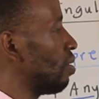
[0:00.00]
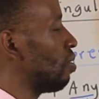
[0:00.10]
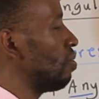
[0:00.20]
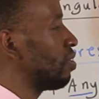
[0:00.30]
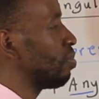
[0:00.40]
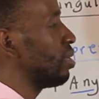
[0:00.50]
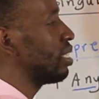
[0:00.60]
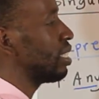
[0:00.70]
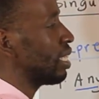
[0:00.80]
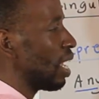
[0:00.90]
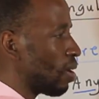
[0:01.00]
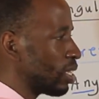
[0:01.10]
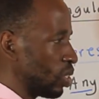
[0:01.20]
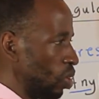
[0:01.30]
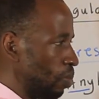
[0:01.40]
of, it means there
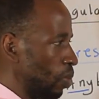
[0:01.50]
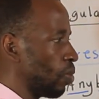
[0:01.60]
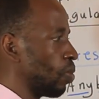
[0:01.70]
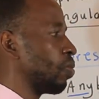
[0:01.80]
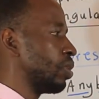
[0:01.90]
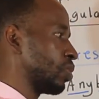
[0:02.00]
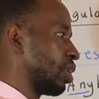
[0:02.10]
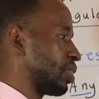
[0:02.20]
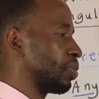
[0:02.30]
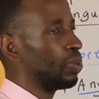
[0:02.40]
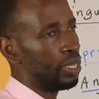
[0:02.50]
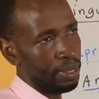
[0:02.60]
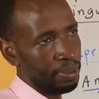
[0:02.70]
was no book which was good.